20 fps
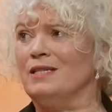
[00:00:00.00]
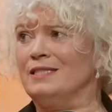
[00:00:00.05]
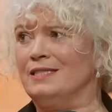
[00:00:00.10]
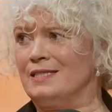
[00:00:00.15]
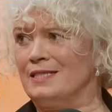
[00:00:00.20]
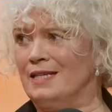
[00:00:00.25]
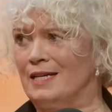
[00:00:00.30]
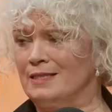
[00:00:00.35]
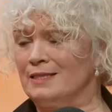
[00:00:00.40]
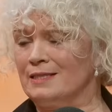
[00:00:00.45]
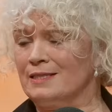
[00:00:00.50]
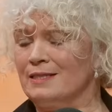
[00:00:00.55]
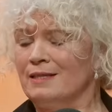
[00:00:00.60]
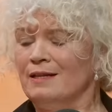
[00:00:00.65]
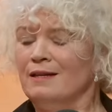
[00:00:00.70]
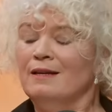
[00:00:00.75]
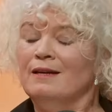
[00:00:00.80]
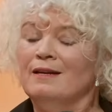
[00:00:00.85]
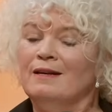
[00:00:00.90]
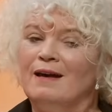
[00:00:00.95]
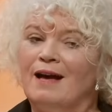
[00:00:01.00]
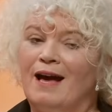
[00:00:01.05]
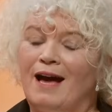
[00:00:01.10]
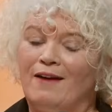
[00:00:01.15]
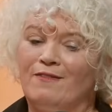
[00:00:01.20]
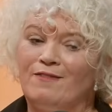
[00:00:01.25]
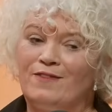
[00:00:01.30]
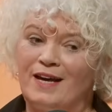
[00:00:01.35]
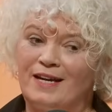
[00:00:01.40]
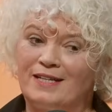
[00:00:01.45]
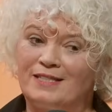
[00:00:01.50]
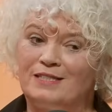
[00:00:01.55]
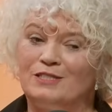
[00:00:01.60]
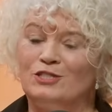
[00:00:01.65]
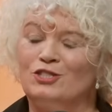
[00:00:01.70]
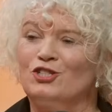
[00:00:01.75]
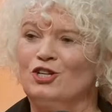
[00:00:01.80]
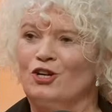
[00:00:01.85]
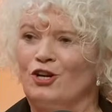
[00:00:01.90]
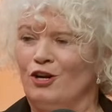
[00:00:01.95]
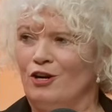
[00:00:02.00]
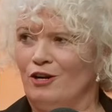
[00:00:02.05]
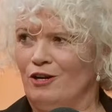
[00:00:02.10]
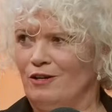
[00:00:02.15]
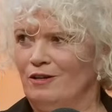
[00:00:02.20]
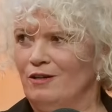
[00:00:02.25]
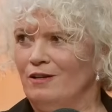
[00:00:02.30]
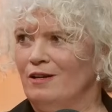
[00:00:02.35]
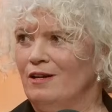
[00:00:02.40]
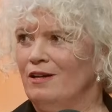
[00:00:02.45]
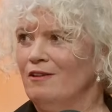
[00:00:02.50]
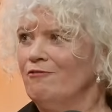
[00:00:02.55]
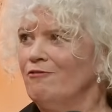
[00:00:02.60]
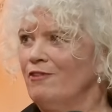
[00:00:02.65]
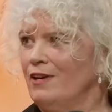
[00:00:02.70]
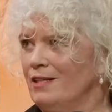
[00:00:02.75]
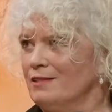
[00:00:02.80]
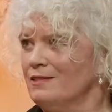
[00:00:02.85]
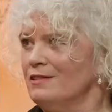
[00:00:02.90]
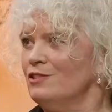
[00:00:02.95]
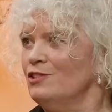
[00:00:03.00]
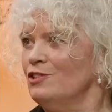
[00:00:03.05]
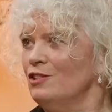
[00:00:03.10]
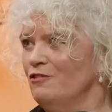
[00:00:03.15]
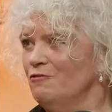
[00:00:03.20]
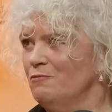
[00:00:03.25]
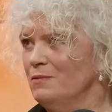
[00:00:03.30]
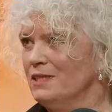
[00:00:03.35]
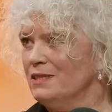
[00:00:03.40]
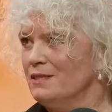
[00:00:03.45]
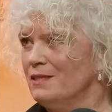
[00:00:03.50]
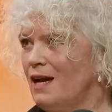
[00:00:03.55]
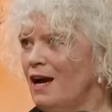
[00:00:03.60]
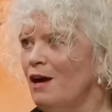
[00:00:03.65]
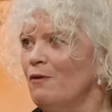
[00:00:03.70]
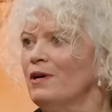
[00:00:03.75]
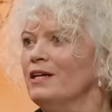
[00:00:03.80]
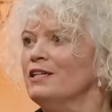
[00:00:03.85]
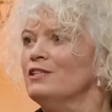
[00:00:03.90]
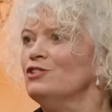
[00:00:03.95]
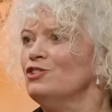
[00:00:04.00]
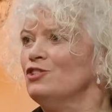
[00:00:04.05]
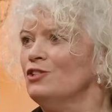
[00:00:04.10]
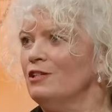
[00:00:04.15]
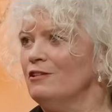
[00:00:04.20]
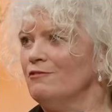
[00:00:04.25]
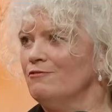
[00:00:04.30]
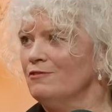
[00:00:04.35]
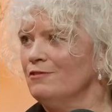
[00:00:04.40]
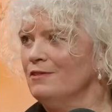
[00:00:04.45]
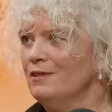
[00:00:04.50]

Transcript: I stand. And that in turn affects achievement, how I achieve.